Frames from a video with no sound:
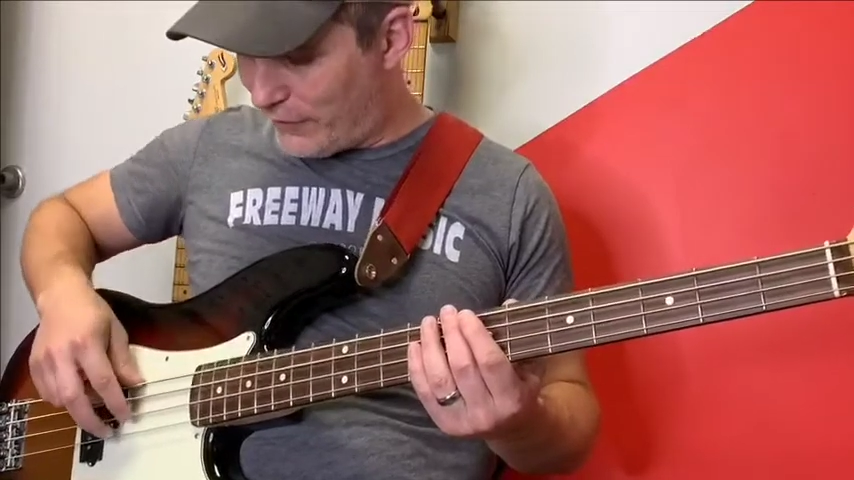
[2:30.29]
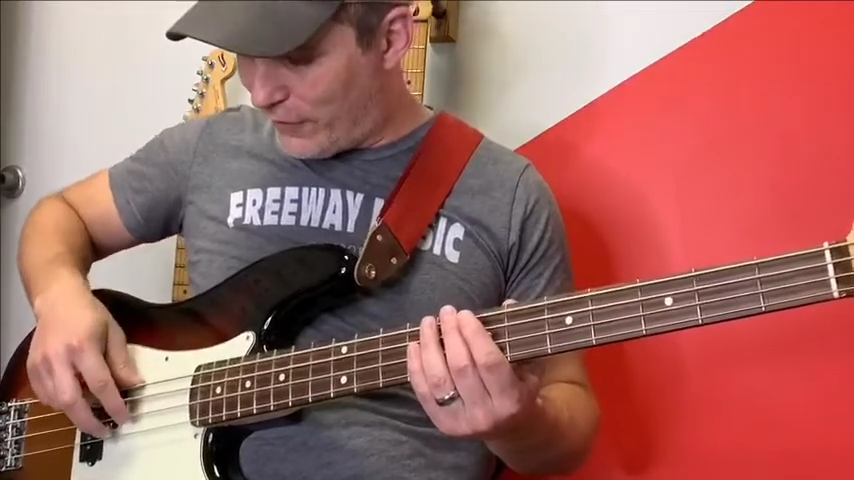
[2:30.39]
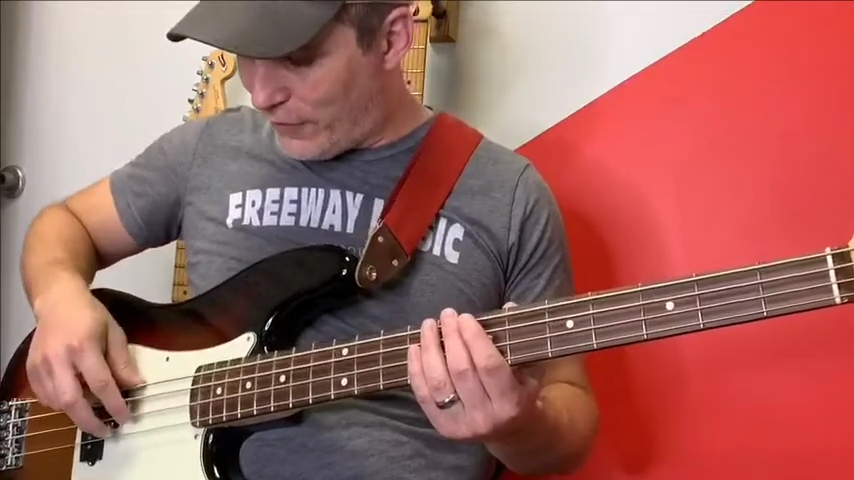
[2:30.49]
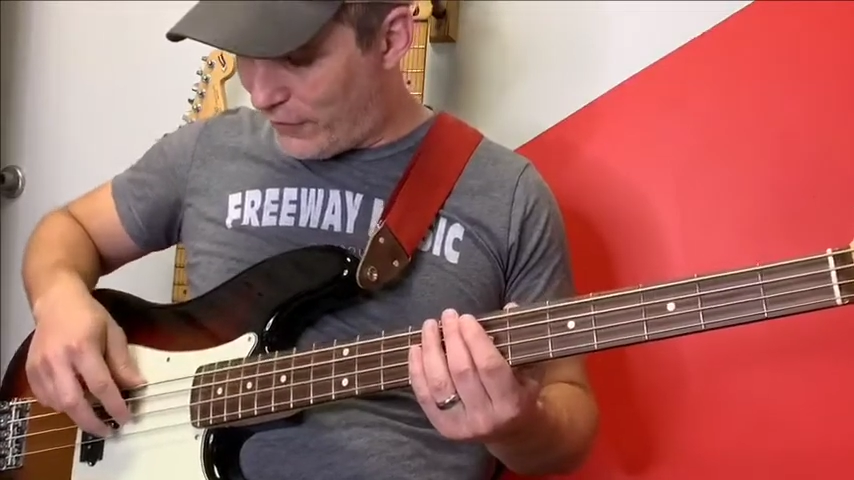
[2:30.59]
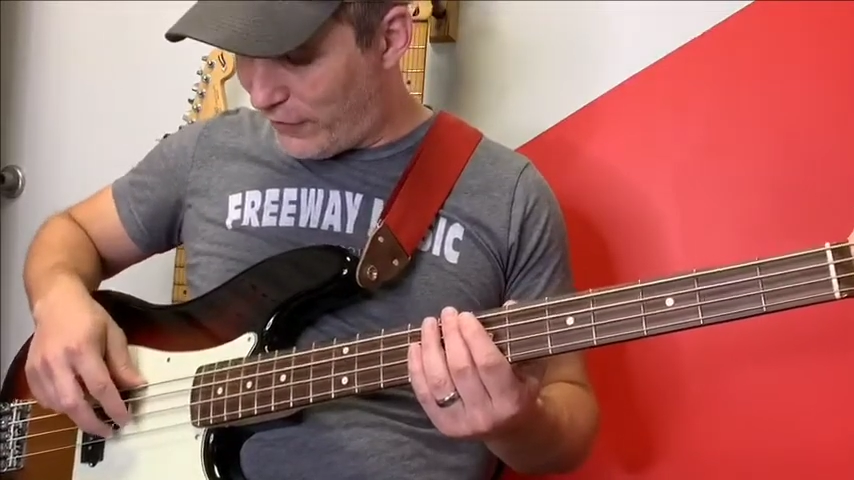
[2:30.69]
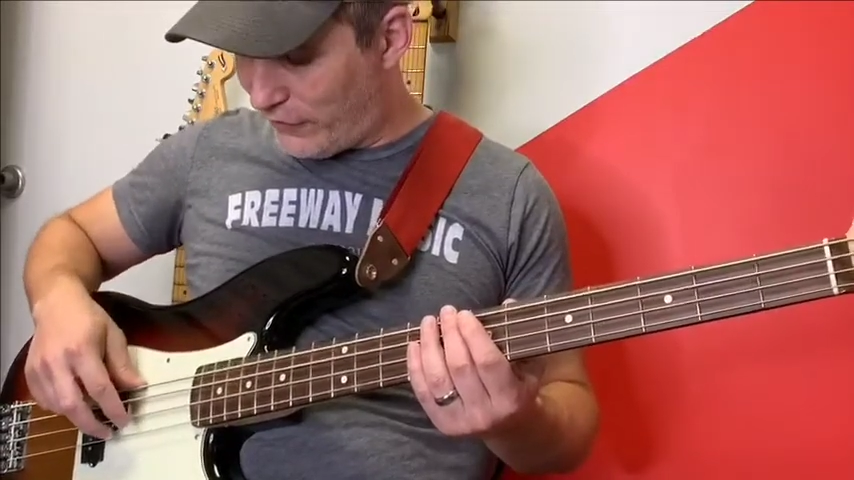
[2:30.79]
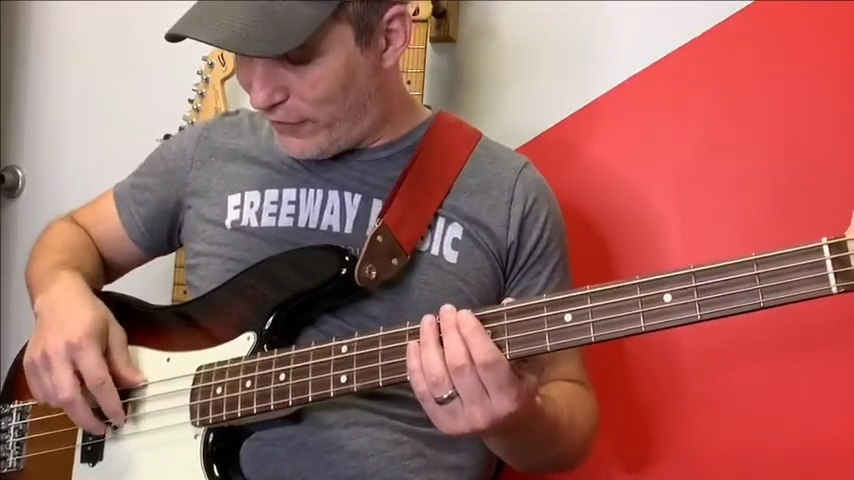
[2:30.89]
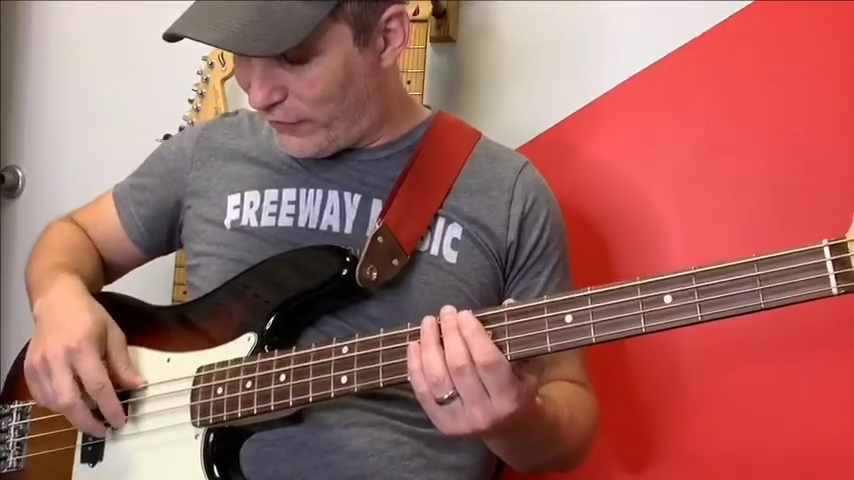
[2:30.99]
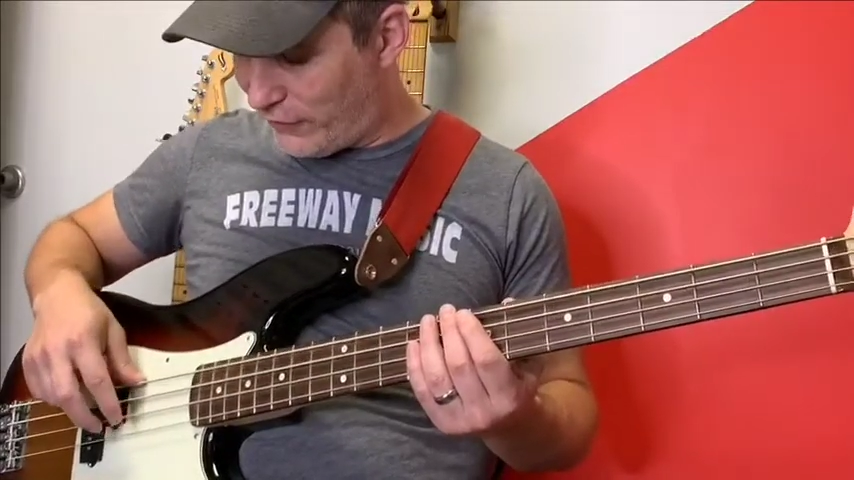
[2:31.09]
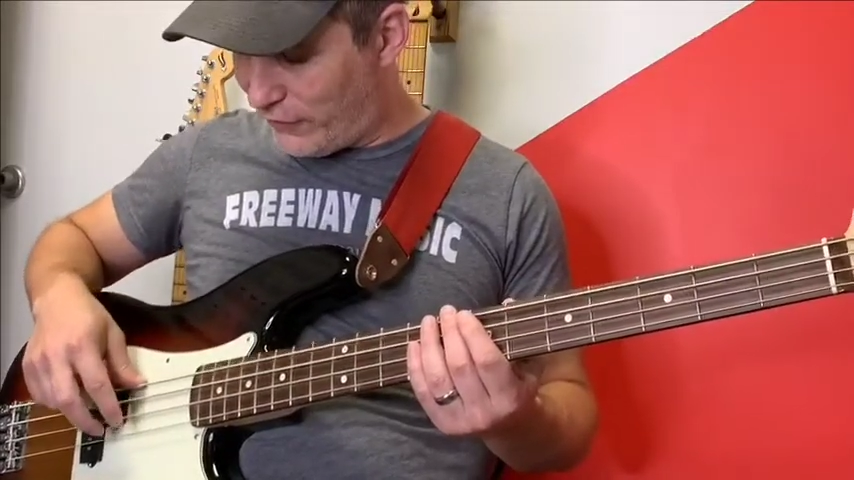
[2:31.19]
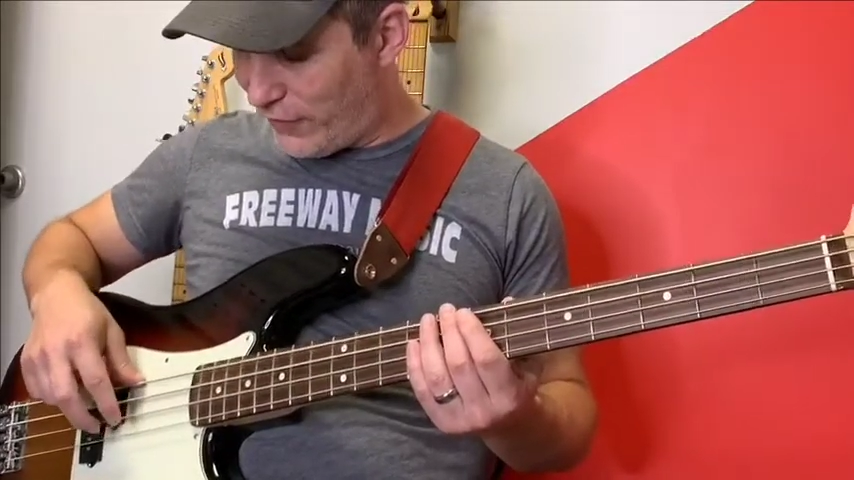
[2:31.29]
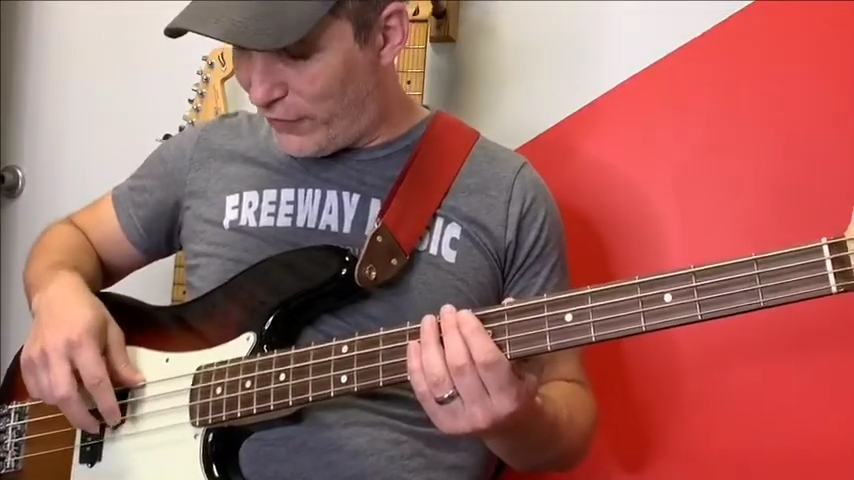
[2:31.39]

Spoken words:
it on the adjacent string.